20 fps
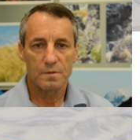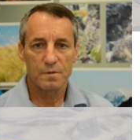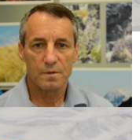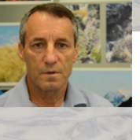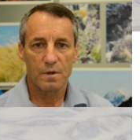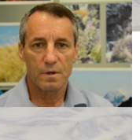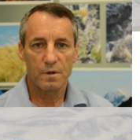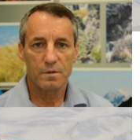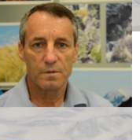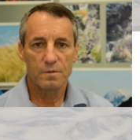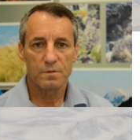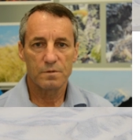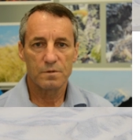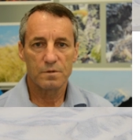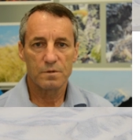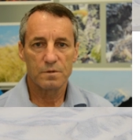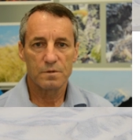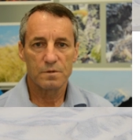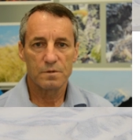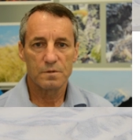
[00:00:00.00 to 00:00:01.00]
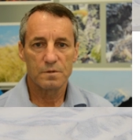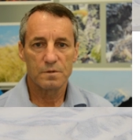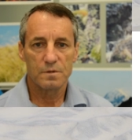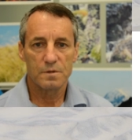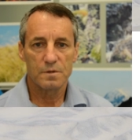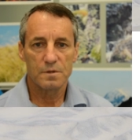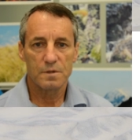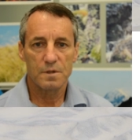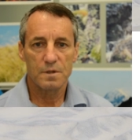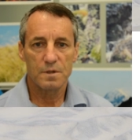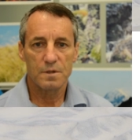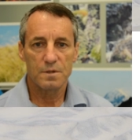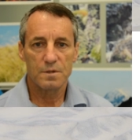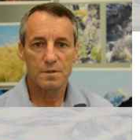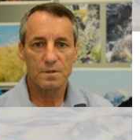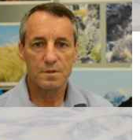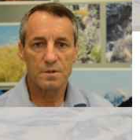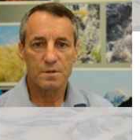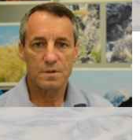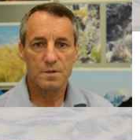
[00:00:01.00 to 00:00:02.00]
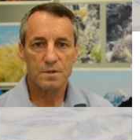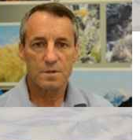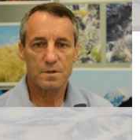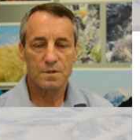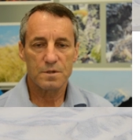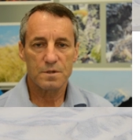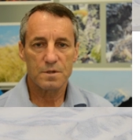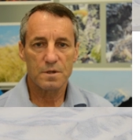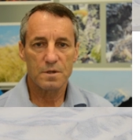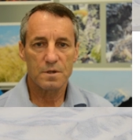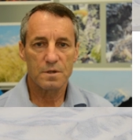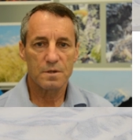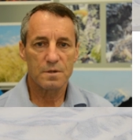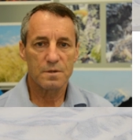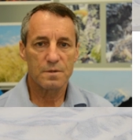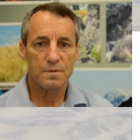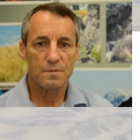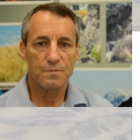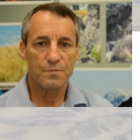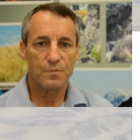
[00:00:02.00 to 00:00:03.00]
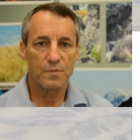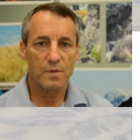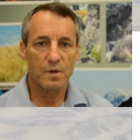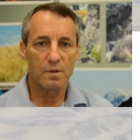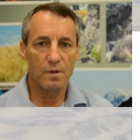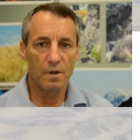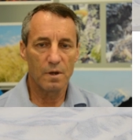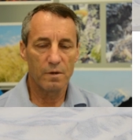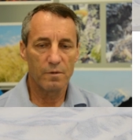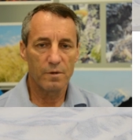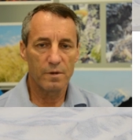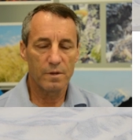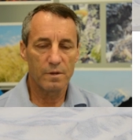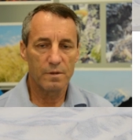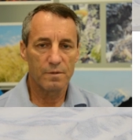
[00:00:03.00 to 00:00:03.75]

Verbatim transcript: code is um, in the lower